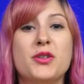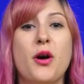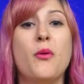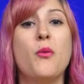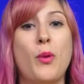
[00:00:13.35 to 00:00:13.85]

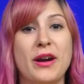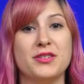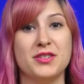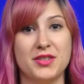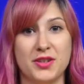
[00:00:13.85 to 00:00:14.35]
know where
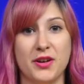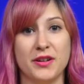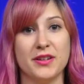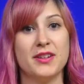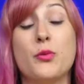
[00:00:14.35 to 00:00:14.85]
to start.
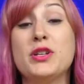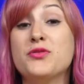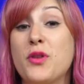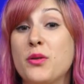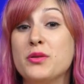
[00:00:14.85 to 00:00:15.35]
Which
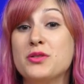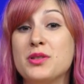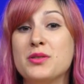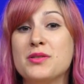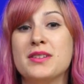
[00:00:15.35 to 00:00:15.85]
phone you choose